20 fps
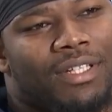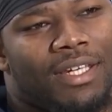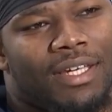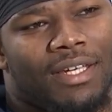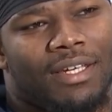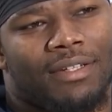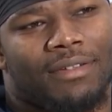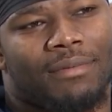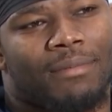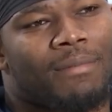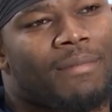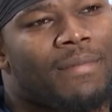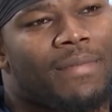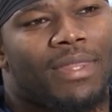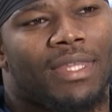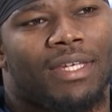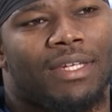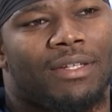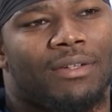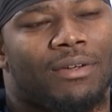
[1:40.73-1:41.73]
And,
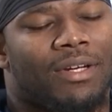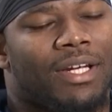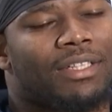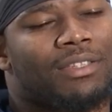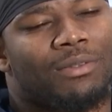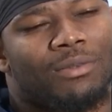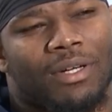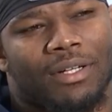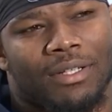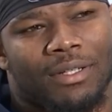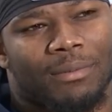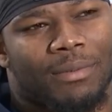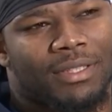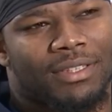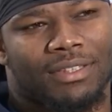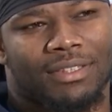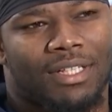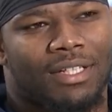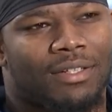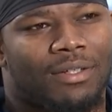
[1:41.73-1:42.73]
you know, that's who I am. I
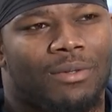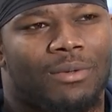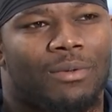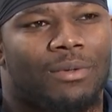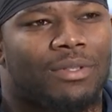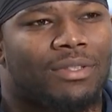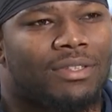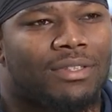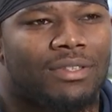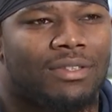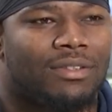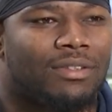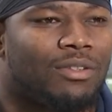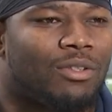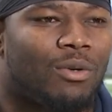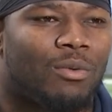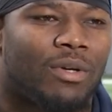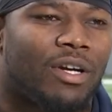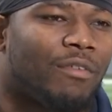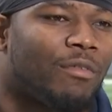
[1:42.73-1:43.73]
just stay the course. And, you
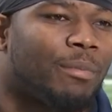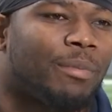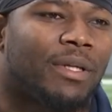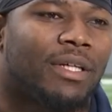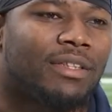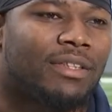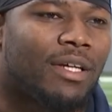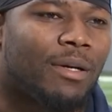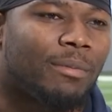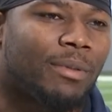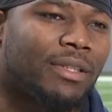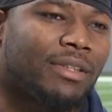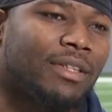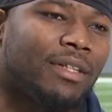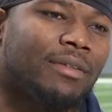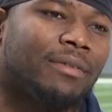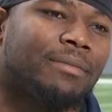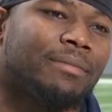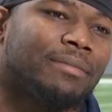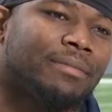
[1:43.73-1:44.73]
know, whatever plays out, plays
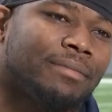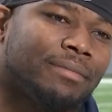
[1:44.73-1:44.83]
out.